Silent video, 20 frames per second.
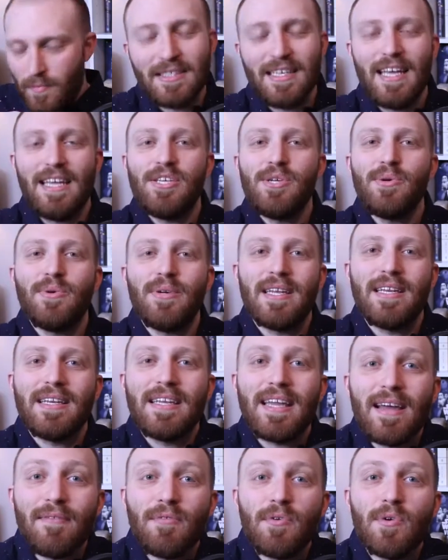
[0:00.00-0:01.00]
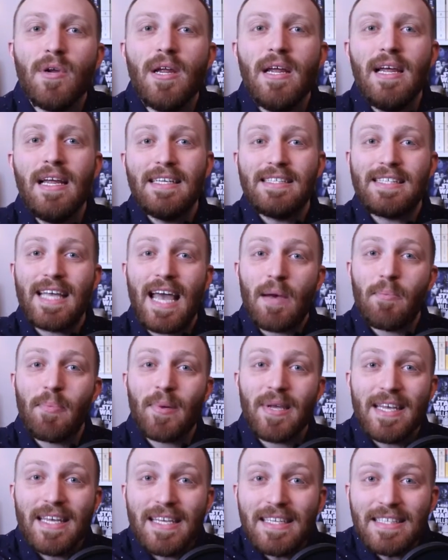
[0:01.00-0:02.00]
and you can never tap
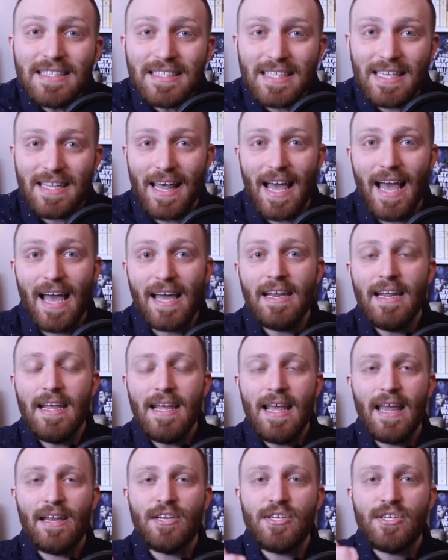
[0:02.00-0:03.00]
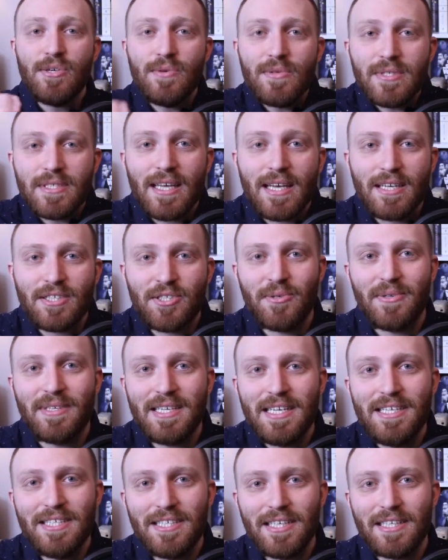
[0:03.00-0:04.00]
into that and use that
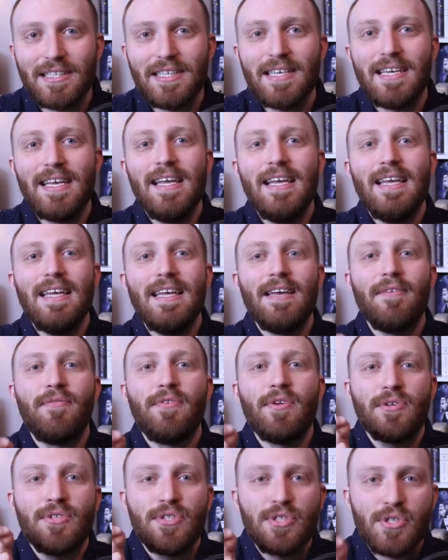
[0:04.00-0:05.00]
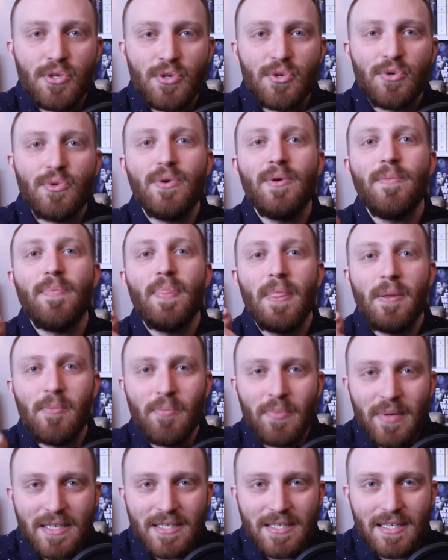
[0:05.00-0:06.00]
strategically if you're too
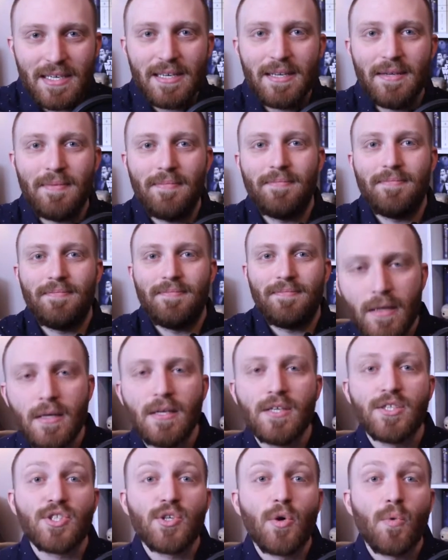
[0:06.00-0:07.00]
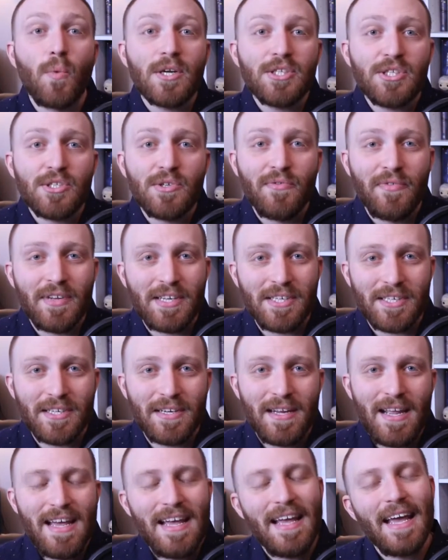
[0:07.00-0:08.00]
busy. So what's your vision?
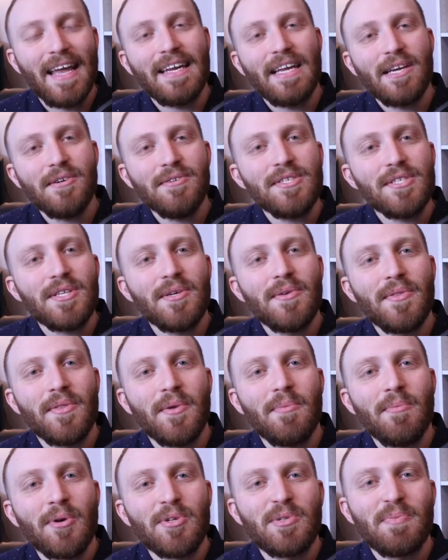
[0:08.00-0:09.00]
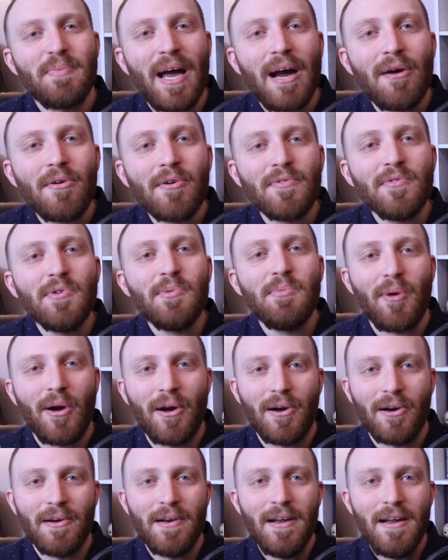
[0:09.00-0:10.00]
And here's the most powerful
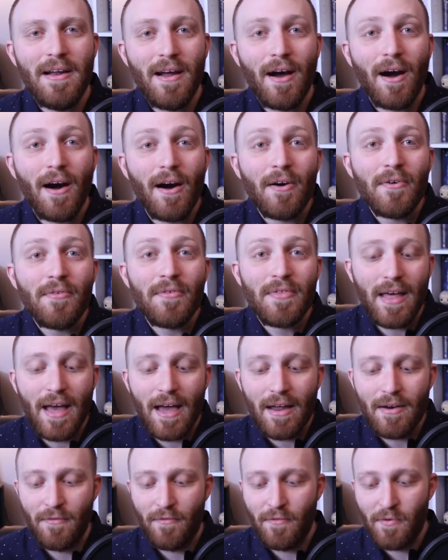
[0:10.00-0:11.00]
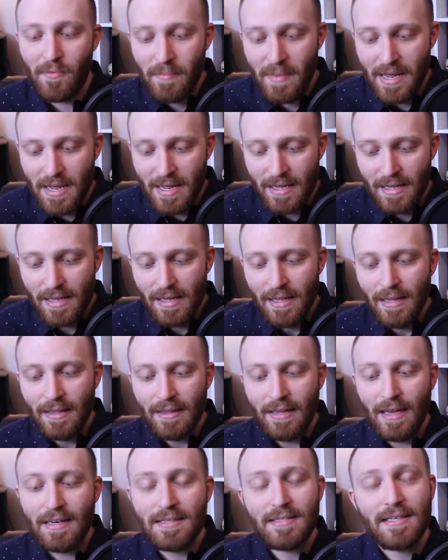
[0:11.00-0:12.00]
part of that for me
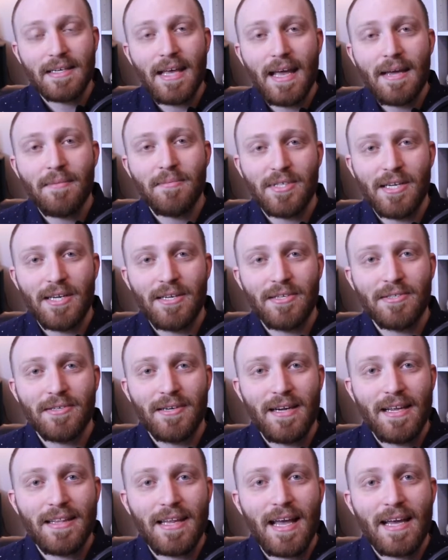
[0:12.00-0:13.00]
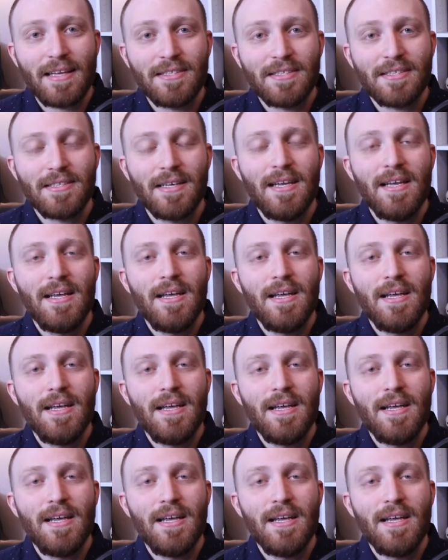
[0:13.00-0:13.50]
that is a game changer, and that's